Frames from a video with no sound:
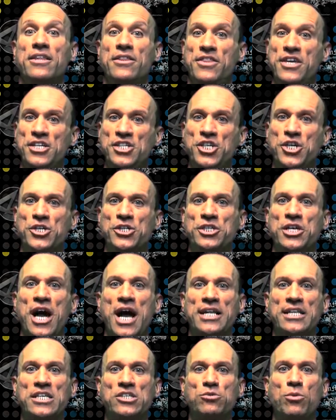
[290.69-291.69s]
This year's
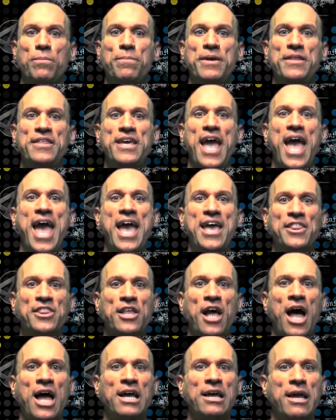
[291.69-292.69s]
contest will be the eighth
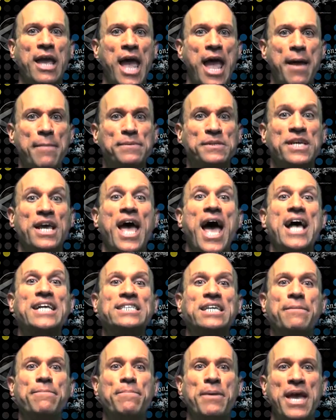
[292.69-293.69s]
time Capes has
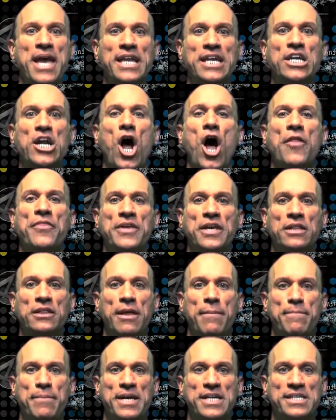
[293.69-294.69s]
competed on the
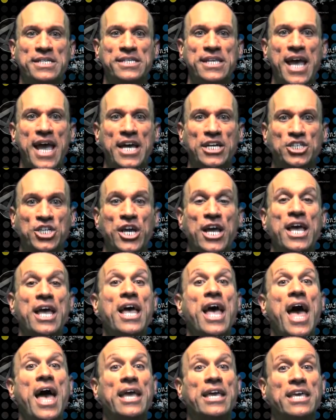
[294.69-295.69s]
Olympia stage,
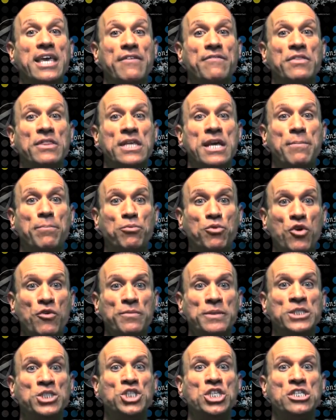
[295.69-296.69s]
and given the improvements